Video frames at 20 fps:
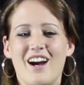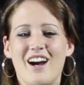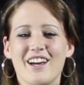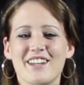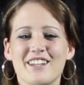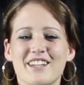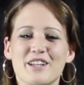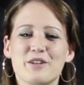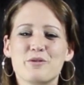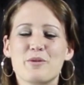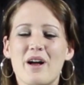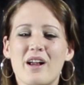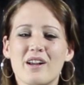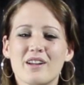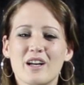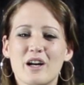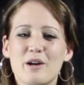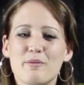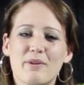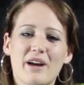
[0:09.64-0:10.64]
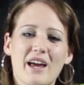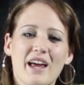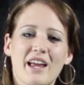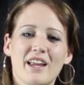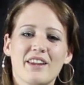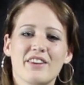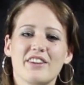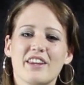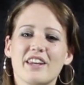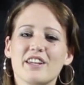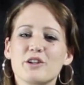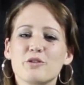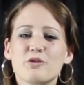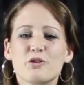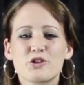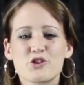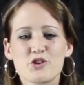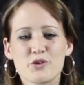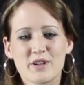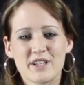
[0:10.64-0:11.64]
Hi there and welcome, and thank you
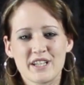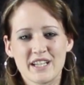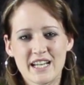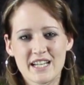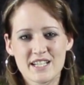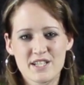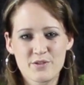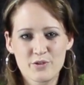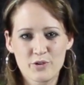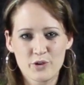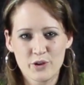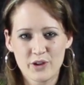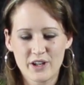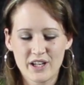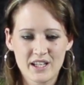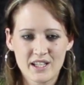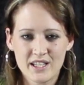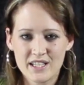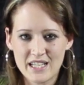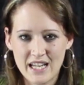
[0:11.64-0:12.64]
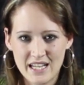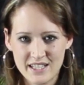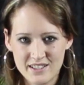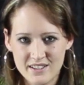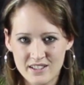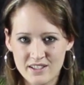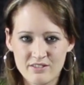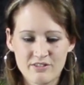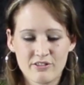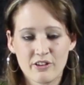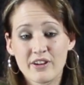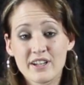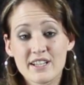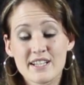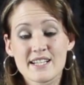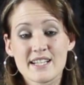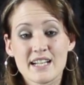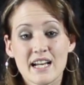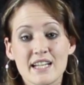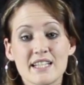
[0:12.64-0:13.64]
for joining us for another very
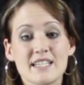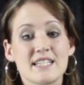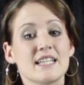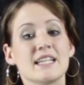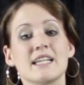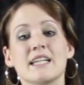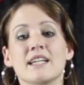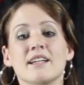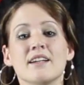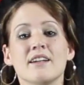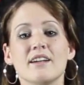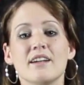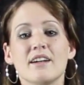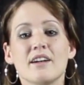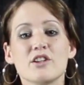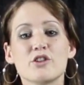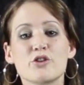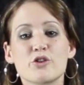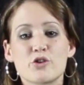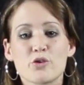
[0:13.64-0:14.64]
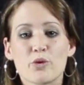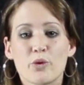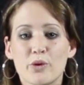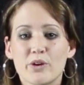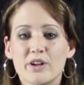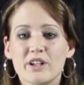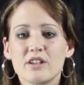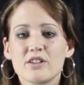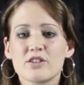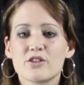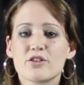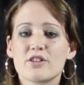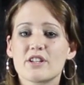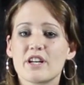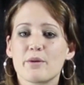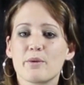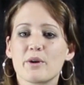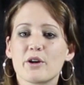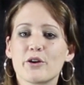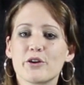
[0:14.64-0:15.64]
exciting tutorial.
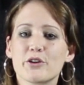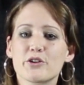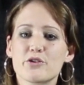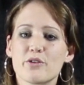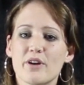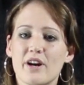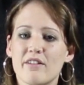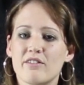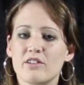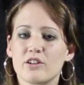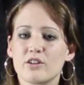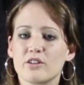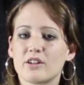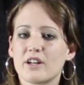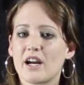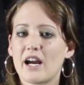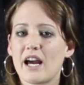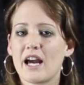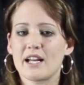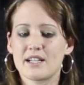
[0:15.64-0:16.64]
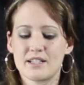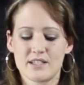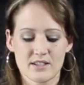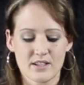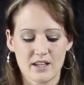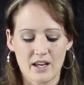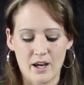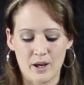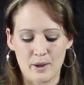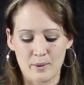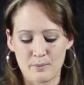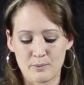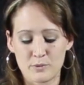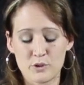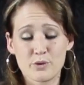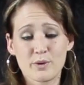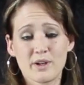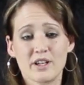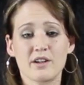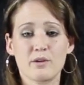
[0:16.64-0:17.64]
Today we're going to have a look at
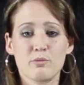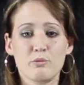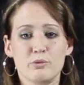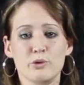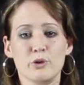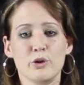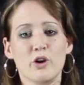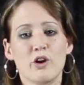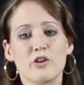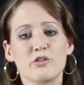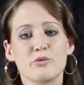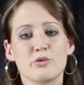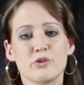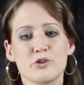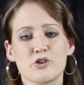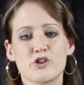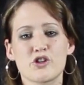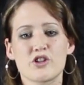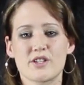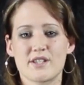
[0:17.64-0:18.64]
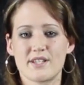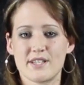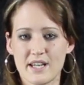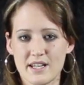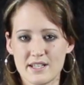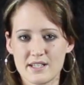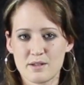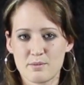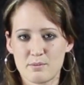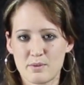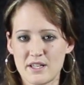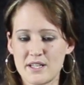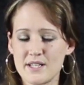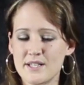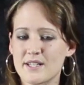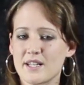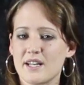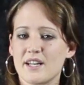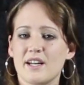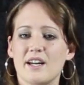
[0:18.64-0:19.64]
doing a Moulin Rouge
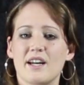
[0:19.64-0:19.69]
centerpiece.